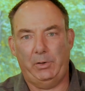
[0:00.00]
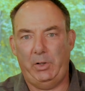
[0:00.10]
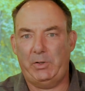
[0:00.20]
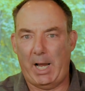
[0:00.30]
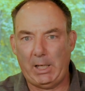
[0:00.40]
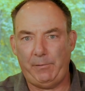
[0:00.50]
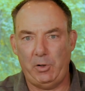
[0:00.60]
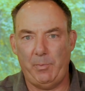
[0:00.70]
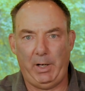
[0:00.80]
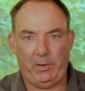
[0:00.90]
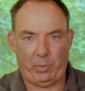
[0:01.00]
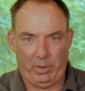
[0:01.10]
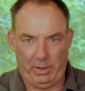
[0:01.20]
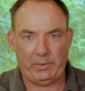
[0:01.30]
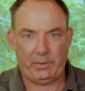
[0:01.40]
to take a few minutes
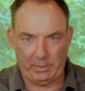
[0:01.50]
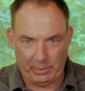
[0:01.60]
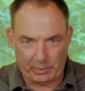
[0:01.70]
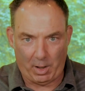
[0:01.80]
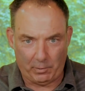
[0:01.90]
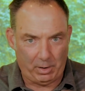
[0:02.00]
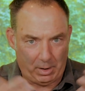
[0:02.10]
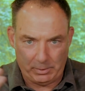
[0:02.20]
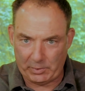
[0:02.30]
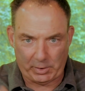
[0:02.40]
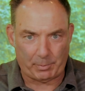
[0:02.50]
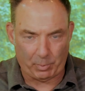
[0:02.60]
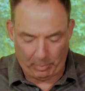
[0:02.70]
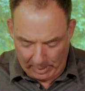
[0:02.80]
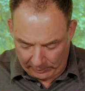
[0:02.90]
when this is over, and just a couple
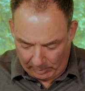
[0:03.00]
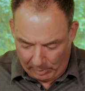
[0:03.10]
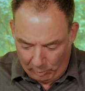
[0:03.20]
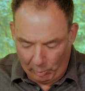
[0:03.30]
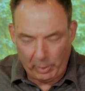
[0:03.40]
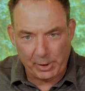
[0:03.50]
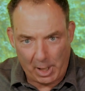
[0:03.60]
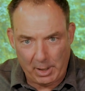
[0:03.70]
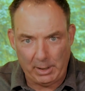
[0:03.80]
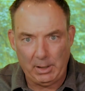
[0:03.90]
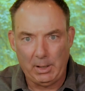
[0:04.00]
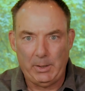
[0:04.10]
more minutes here, but when we're done,